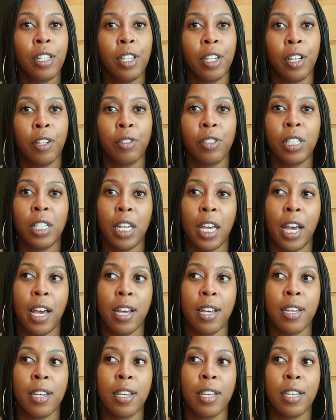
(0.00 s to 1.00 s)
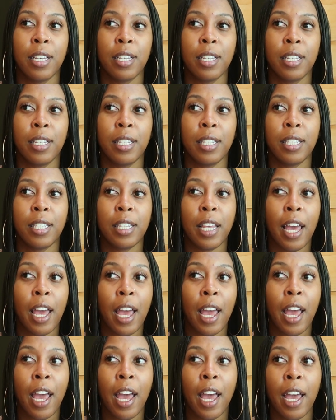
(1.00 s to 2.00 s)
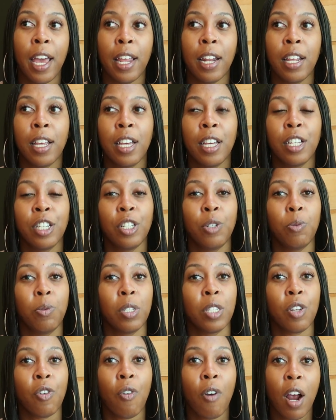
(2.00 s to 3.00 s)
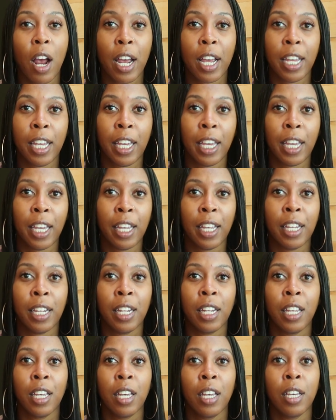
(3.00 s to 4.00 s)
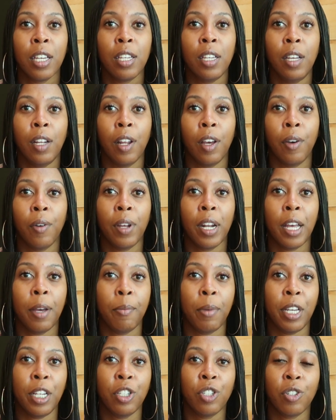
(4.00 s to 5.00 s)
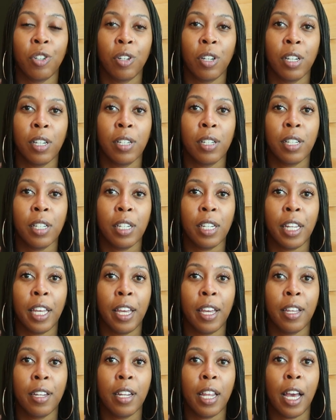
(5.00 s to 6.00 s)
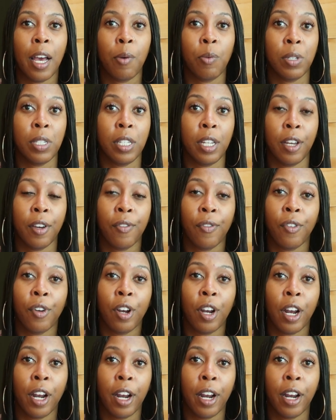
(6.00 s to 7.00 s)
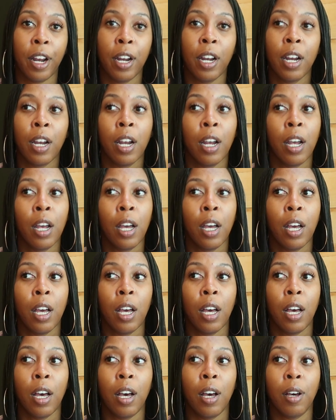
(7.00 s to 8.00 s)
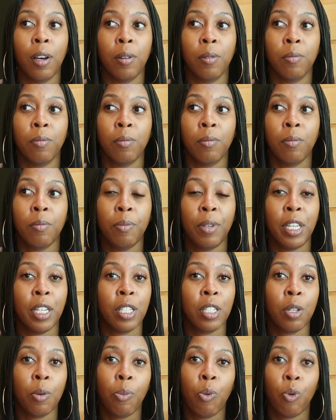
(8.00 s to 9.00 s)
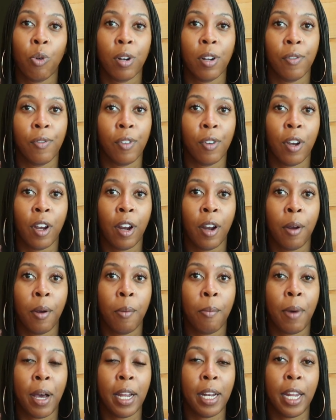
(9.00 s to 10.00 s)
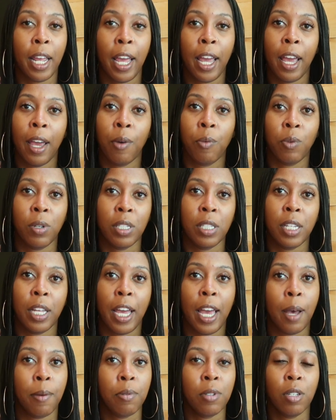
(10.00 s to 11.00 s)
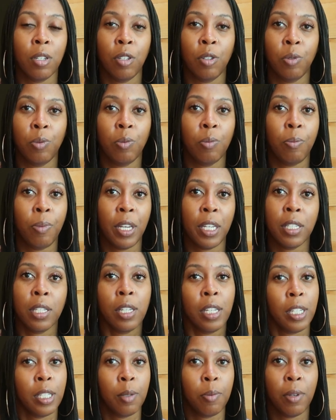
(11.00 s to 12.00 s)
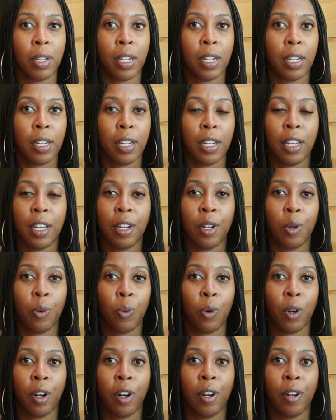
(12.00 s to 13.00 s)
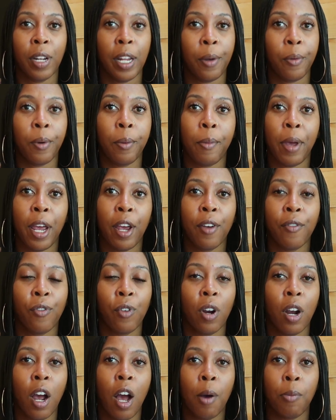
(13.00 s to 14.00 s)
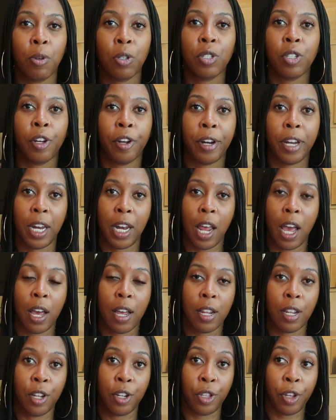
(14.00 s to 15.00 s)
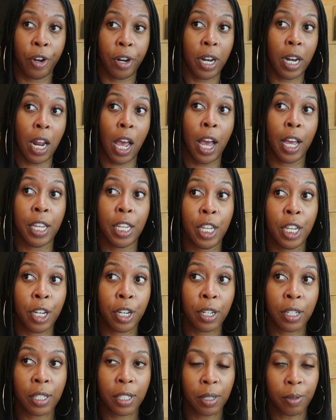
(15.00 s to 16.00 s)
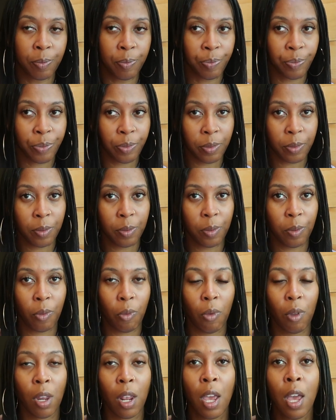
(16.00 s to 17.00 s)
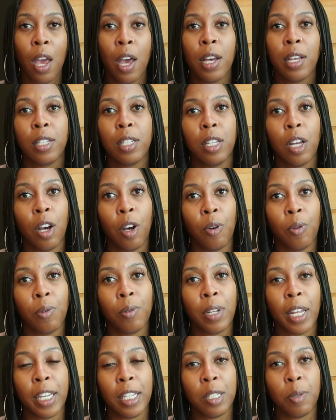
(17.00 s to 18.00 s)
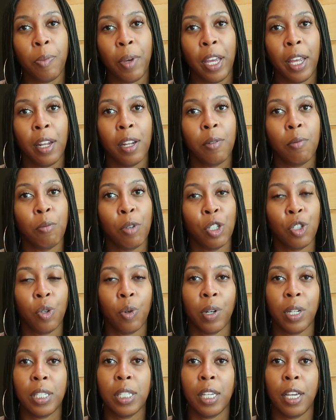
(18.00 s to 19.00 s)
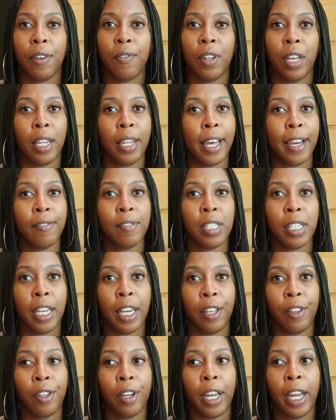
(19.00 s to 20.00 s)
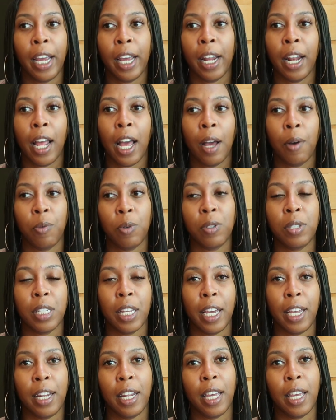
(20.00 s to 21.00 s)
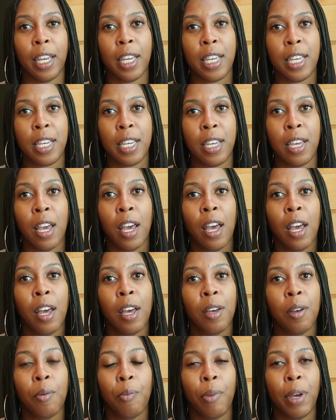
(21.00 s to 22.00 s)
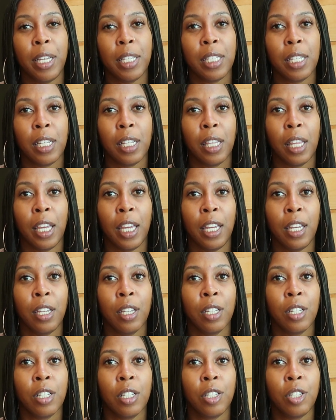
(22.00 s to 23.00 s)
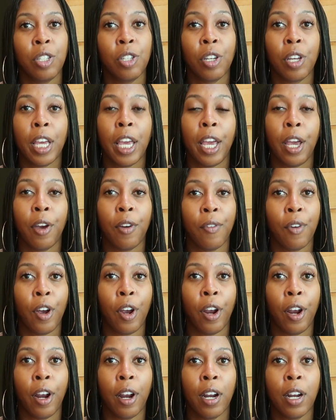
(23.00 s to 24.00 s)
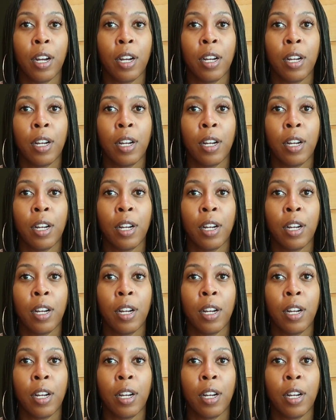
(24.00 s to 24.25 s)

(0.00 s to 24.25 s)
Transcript: you know, she got sad, she was crying, you know, and I made sure that I was there for her, being supportive of her. My dad was the absolute best husband in the world. They were married for almost 39 years. So they spent majority of their life together, and I will say that he basically took care of her,